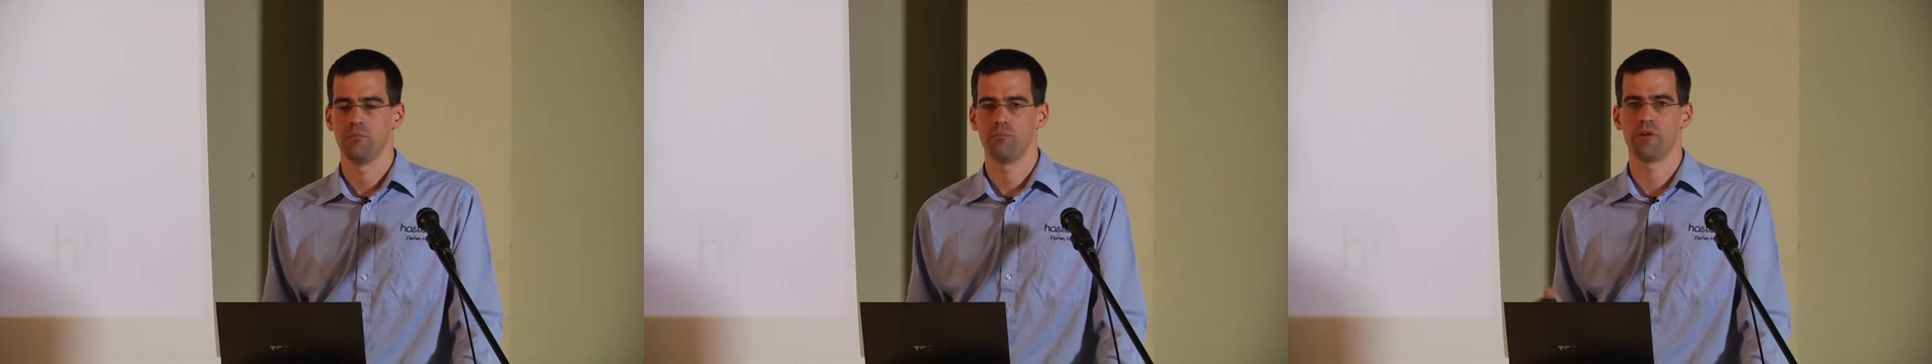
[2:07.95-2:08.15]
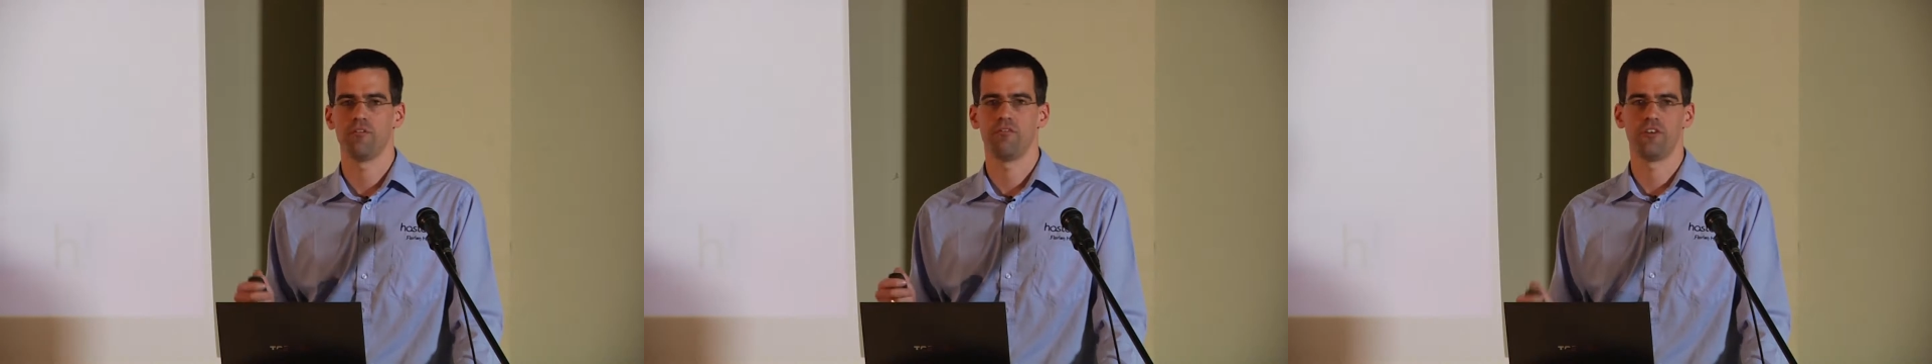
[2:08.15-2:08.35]

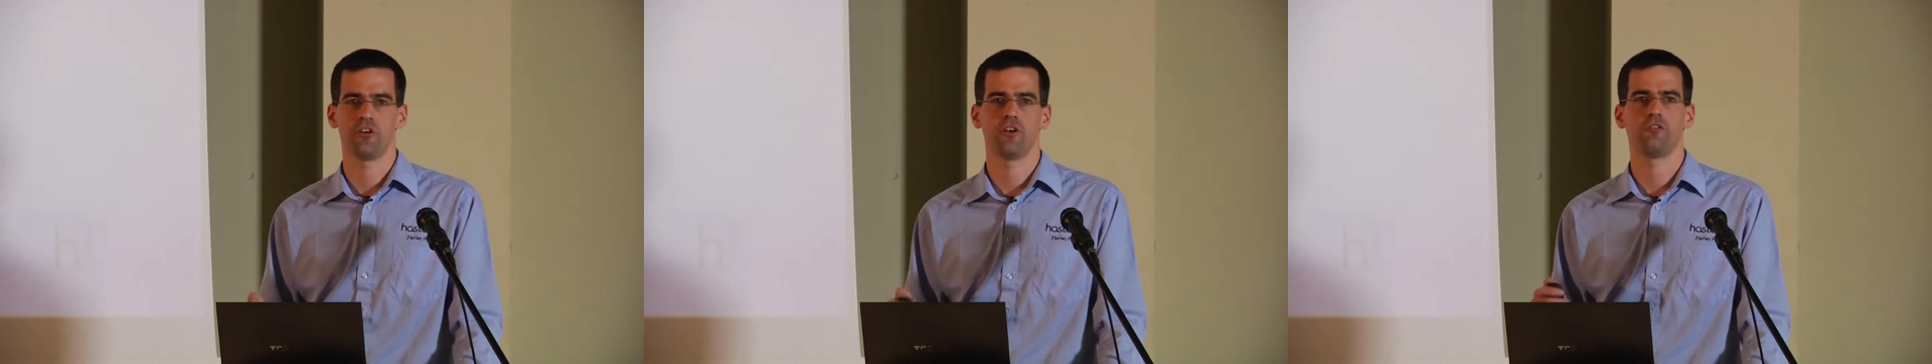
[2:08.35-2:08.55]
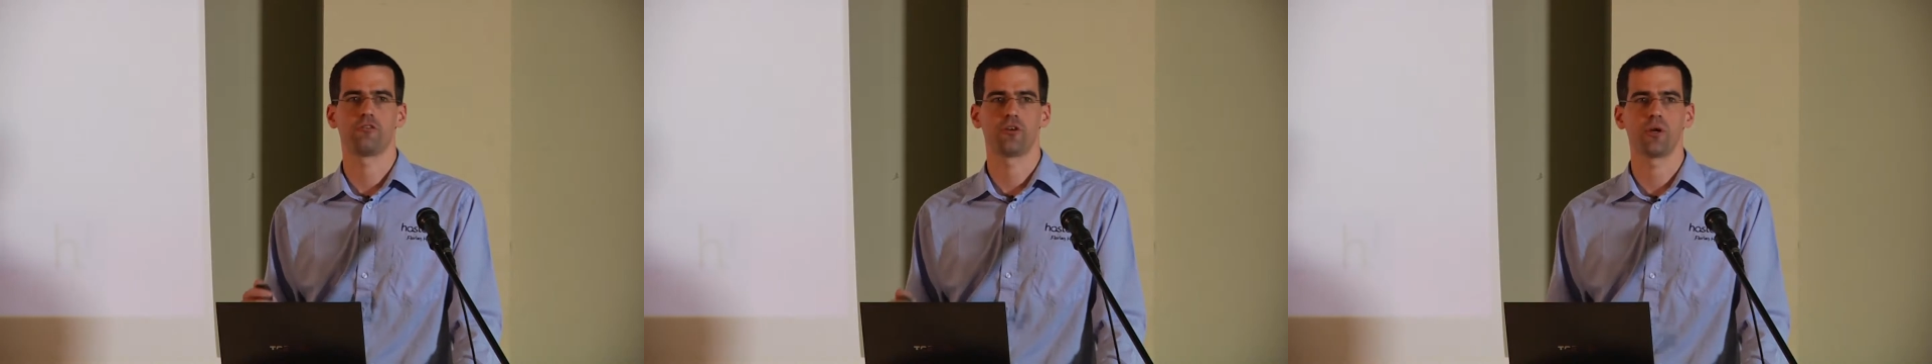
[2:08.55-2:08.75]
But
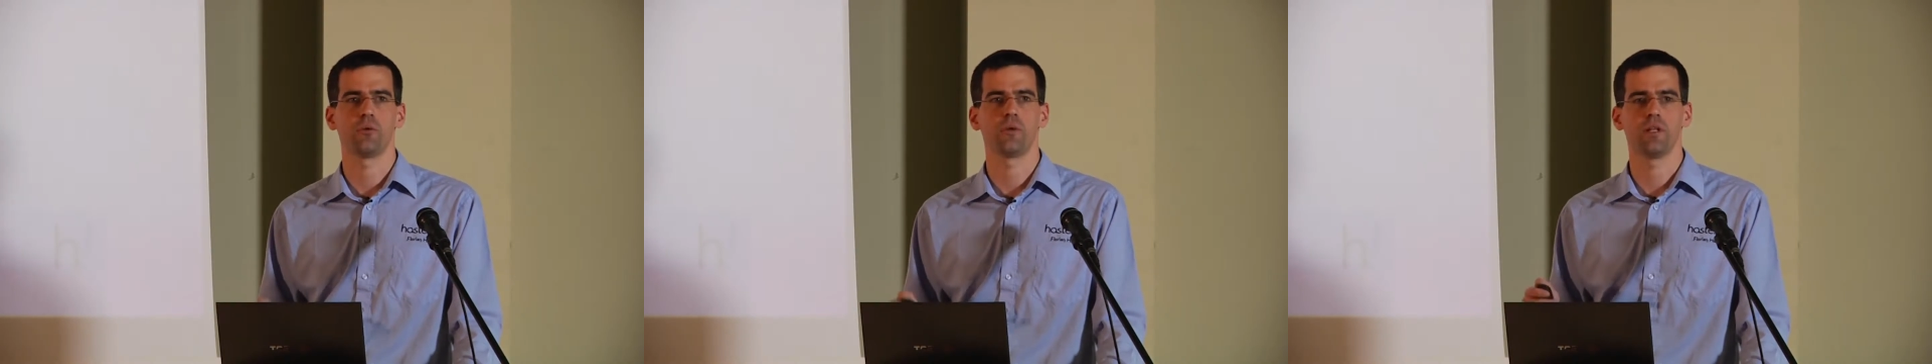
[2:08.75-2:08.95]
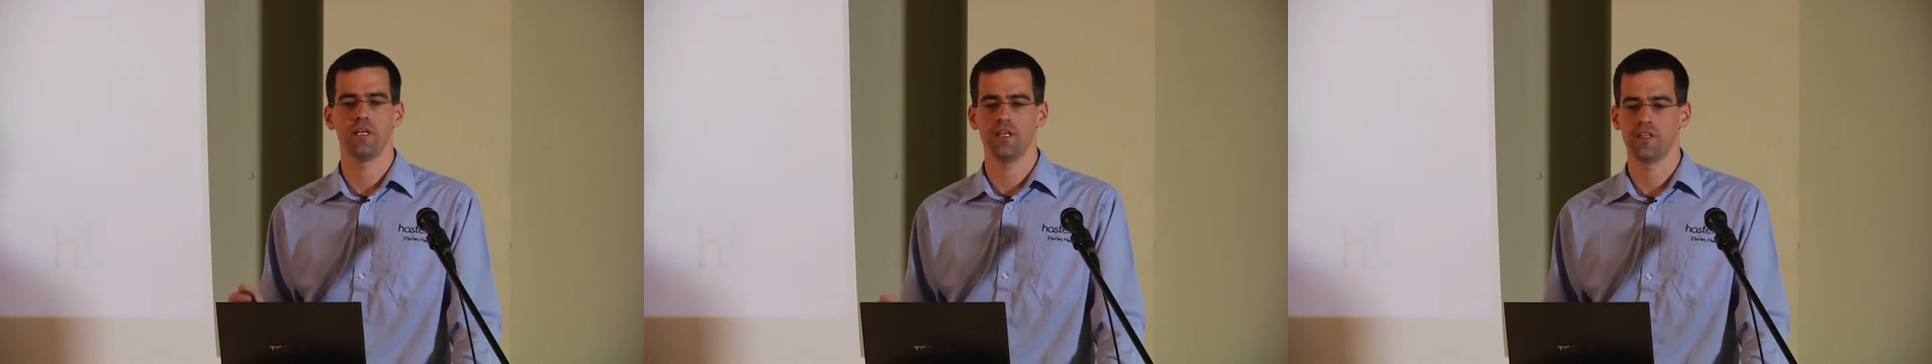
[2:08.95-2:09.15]
very
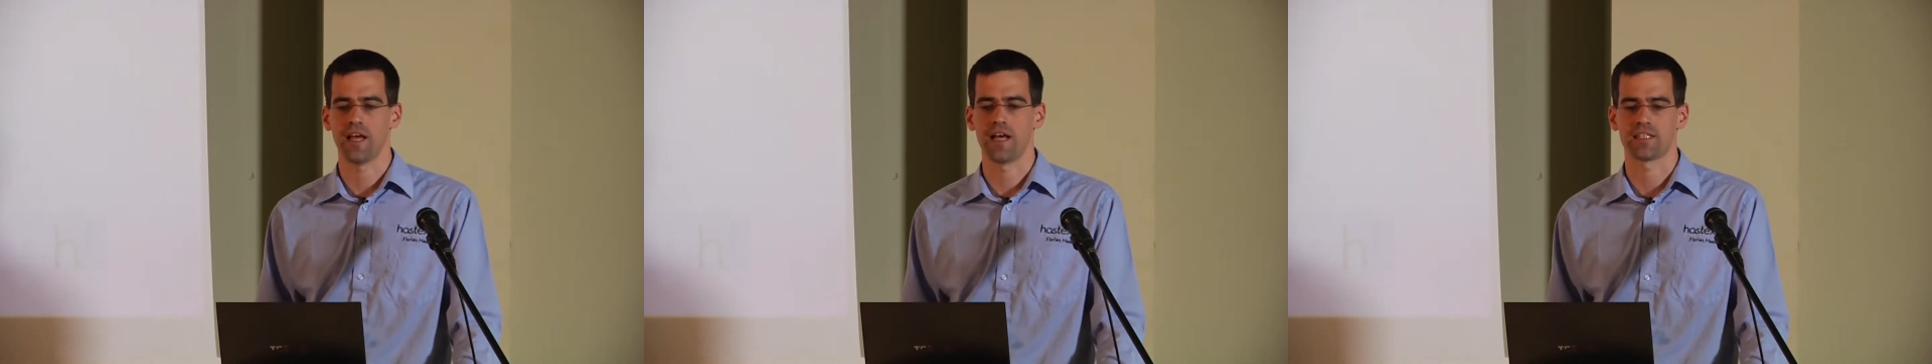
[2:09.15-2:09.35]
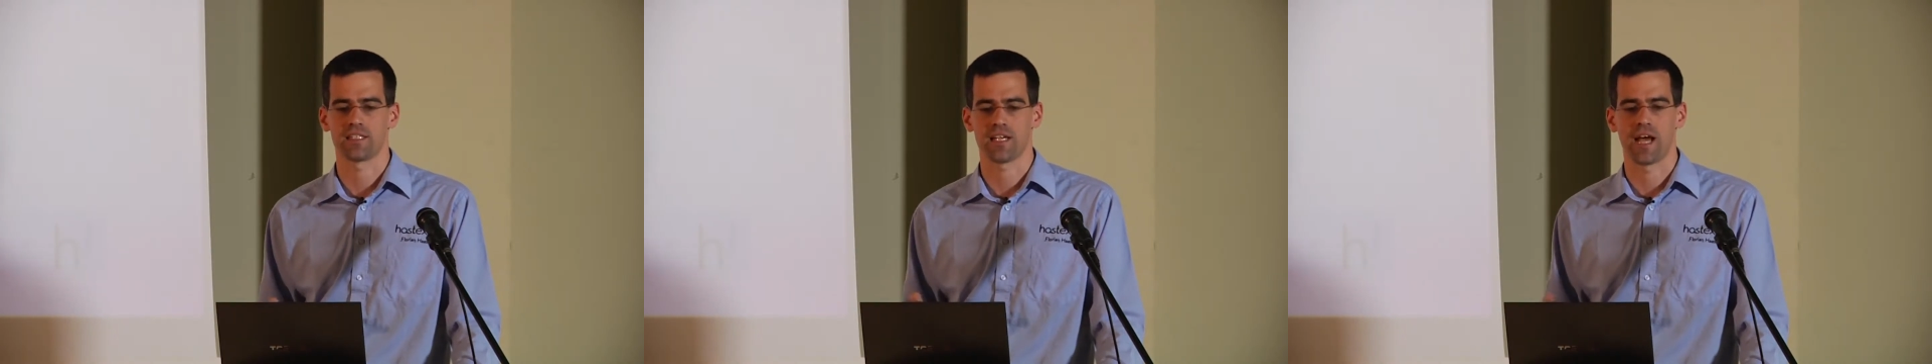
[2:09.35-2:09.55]
frequently, that's